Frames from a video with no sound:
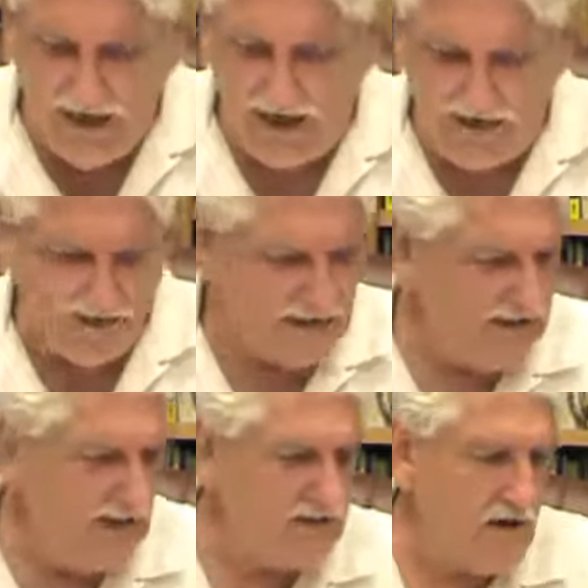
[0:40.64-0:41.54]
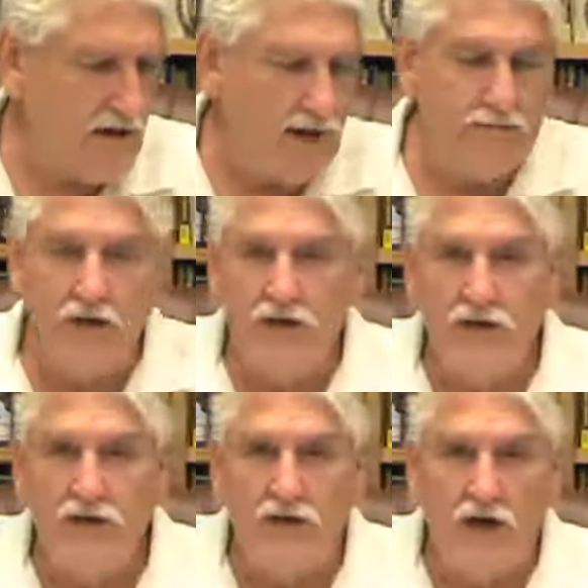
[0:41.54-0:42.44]
I think that's all I'm going to
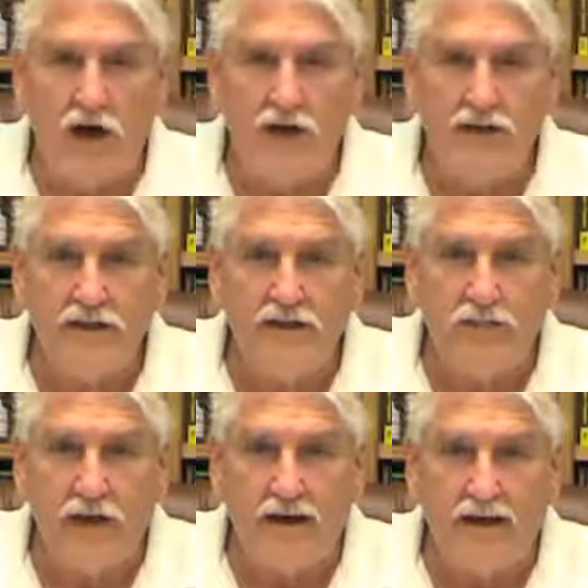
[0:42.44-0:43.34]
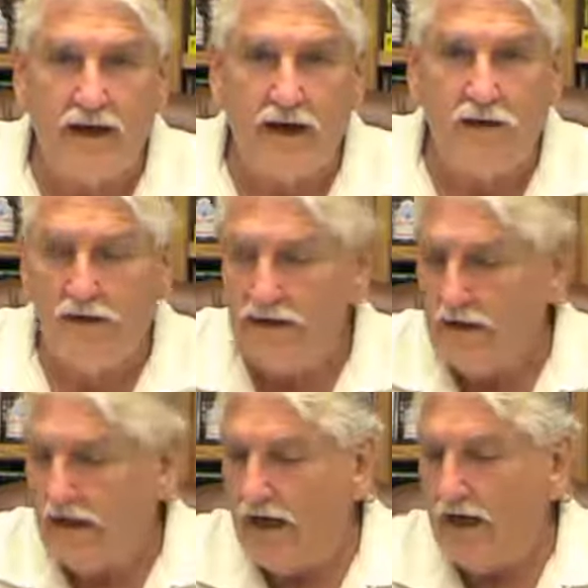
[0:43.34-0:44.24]
do on autism right now.
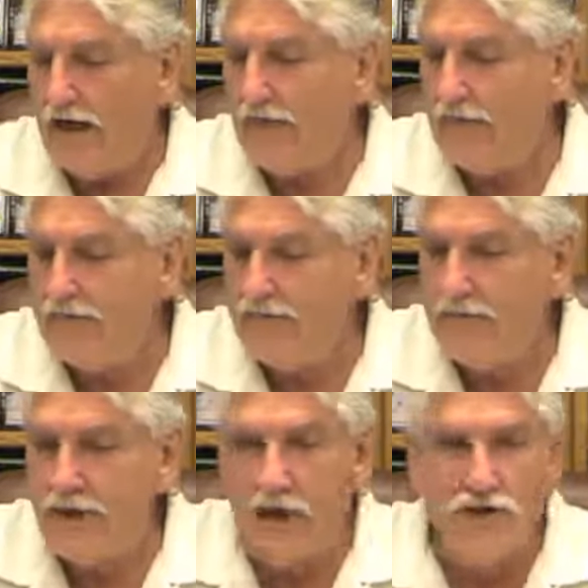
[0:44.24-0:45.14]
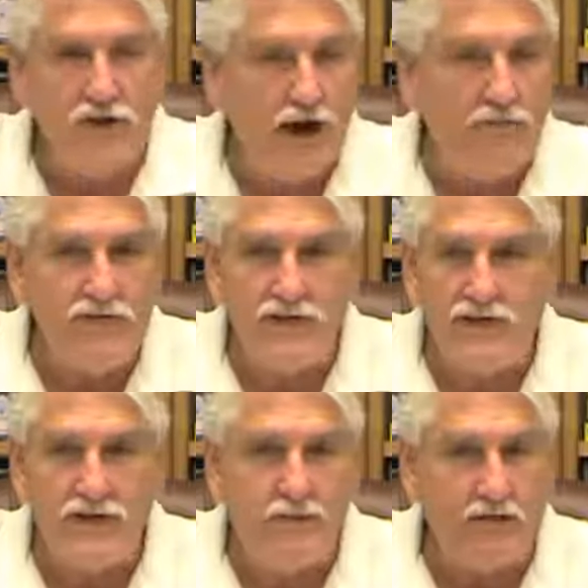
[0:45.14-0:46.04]
Um, because you have to
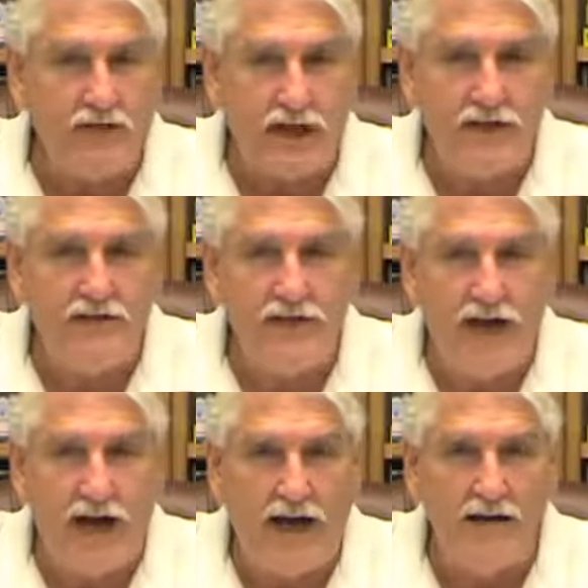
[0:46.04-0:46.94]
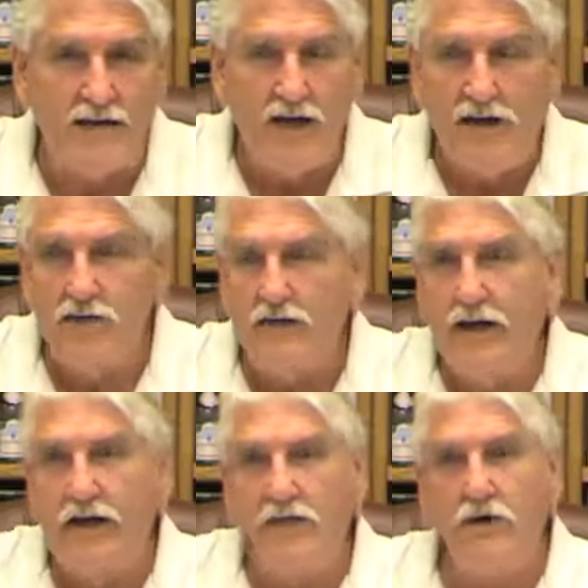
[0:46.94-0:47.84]
just simply change the diets. You can
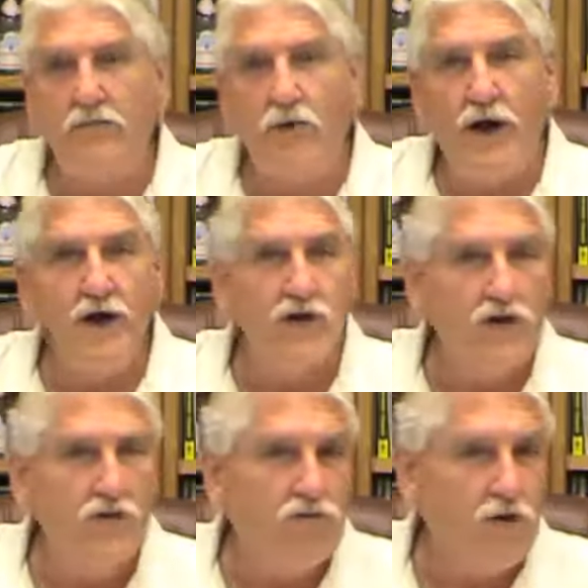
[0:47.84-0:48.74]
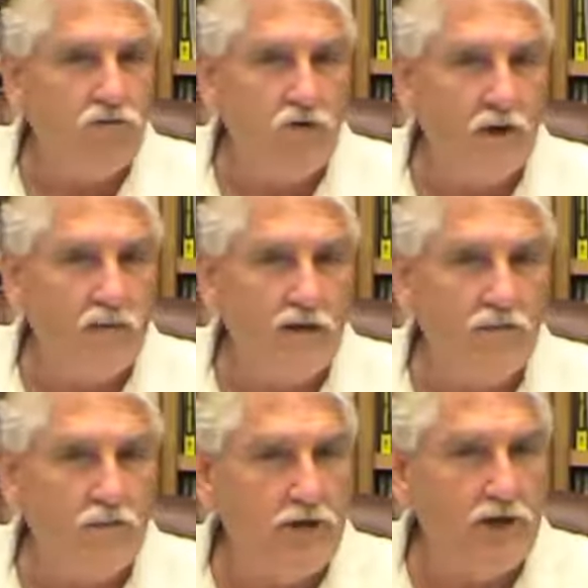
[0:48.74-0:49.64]
get into a brain and nerve herb formula
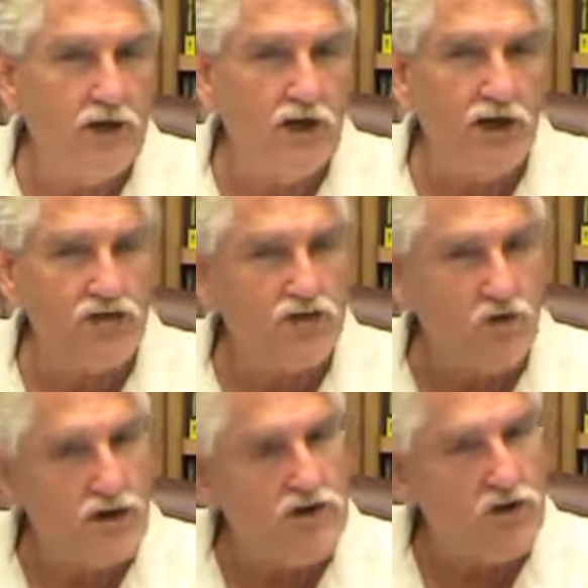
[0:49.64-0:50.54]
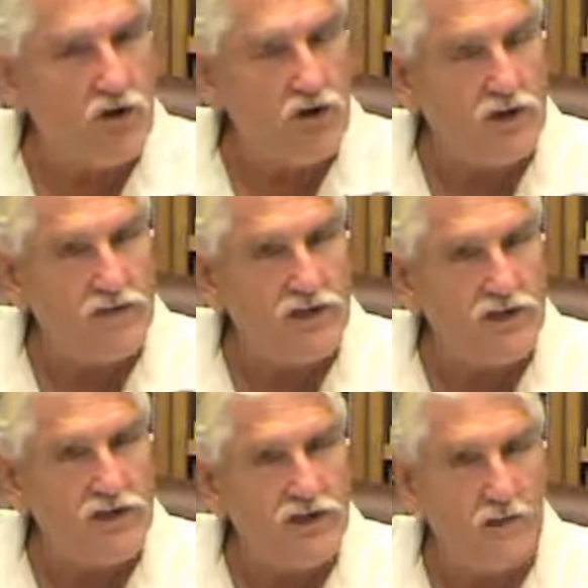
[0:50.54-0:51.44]
would be good. It'll strengthen the nervous
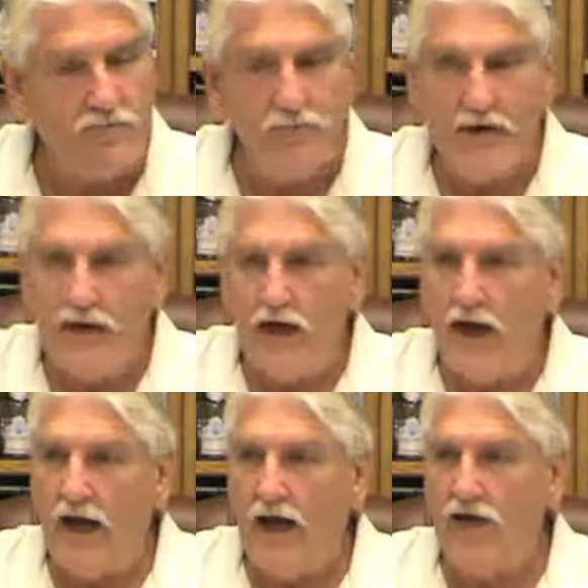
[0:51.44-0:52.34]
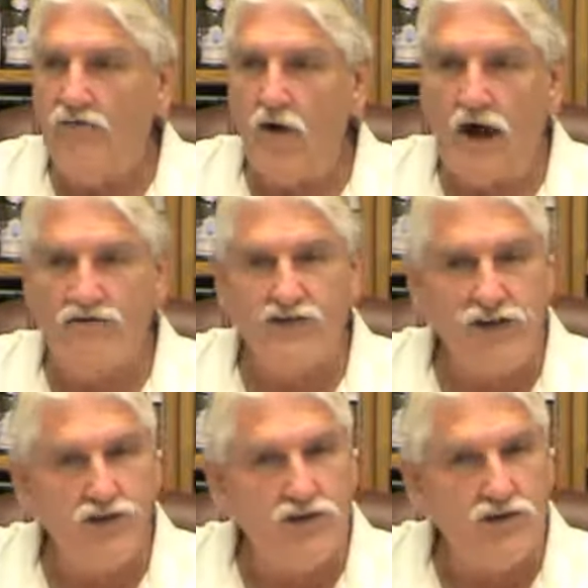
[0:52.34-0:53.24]
system. Uh, if you have
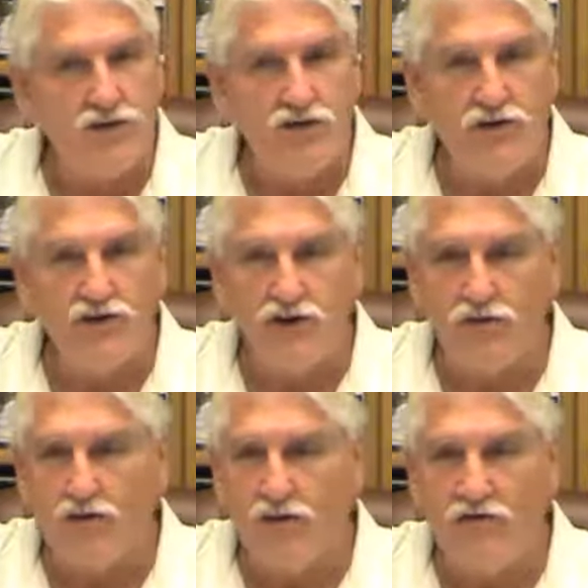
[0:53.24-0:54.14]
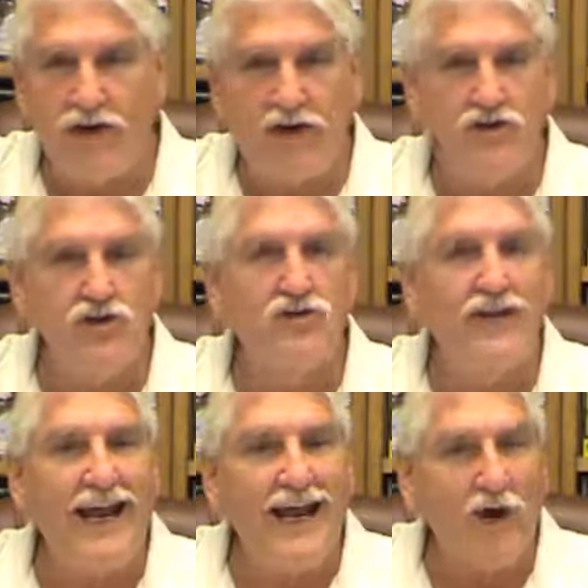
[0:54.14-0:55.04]
seizures in your children and things, use
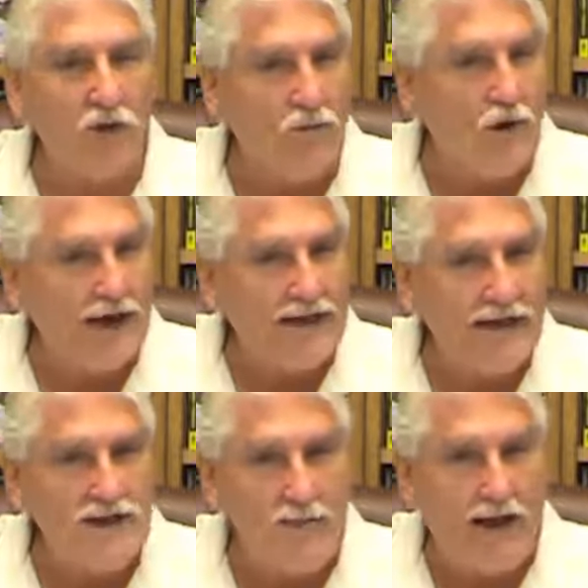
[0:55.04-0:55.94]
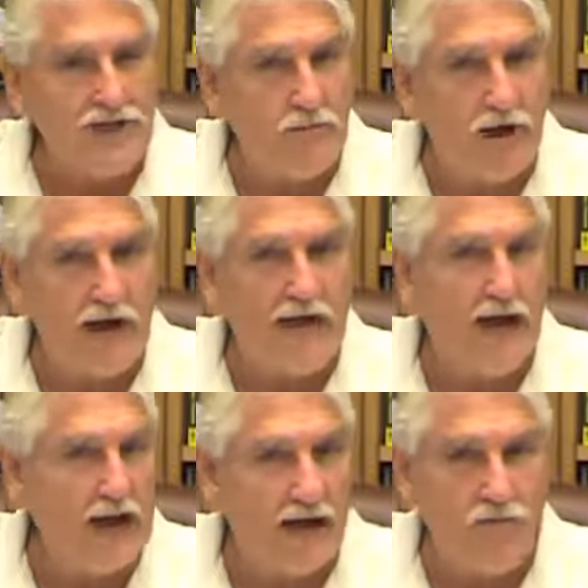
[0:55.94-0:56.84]
an herbal antispasmodic.
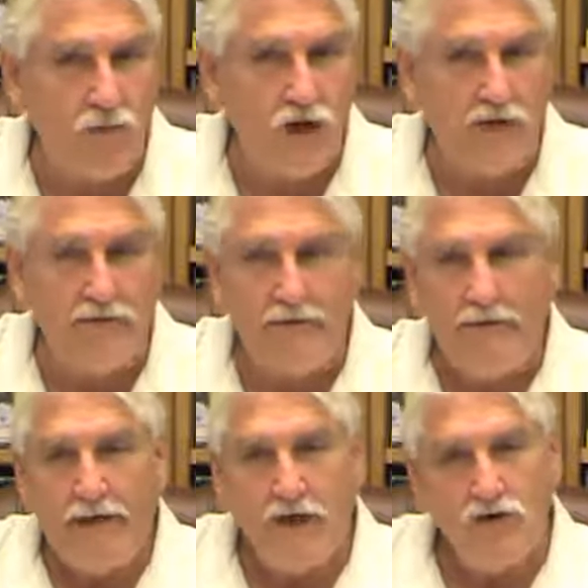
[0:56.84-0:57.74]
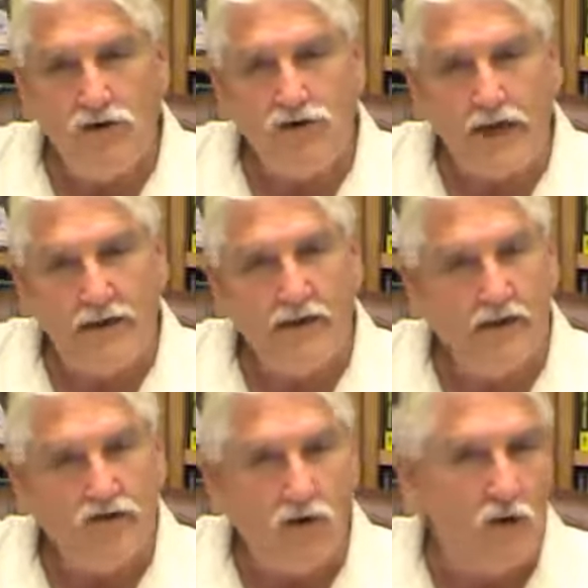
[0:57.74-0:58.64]
I have one, and use that to
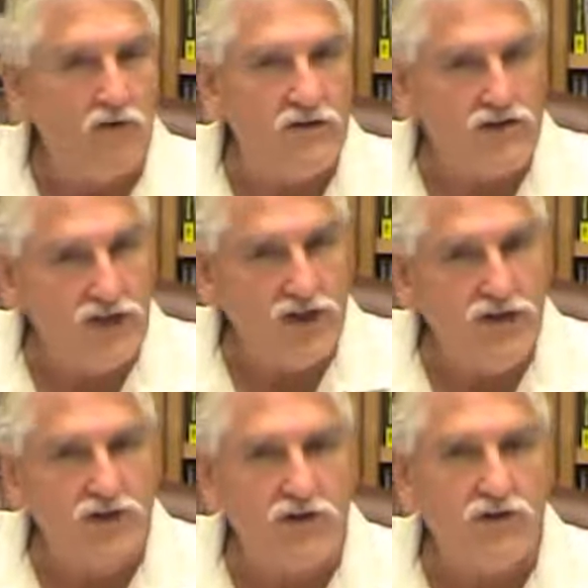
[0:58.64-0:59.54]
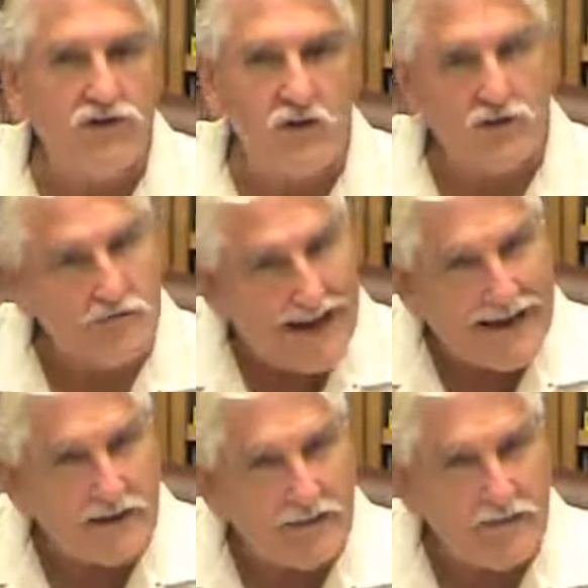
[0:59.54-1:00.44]
control the seizures or
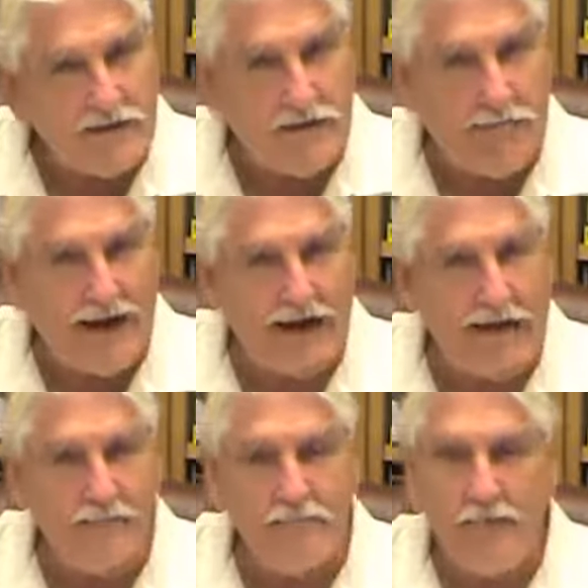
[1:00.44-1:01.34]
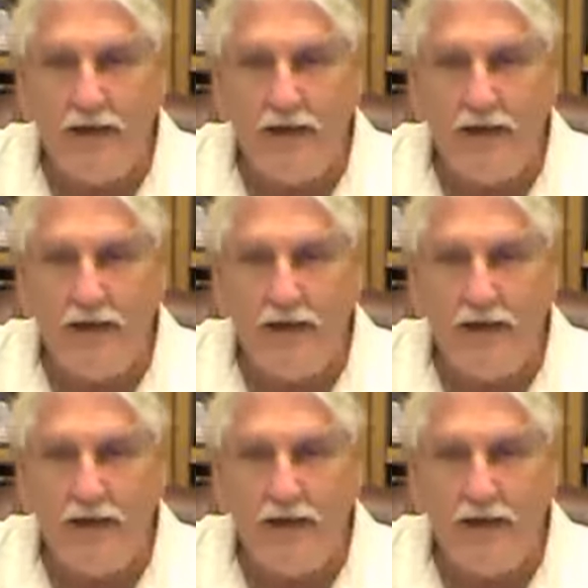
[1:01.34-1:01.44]
spasms in the body.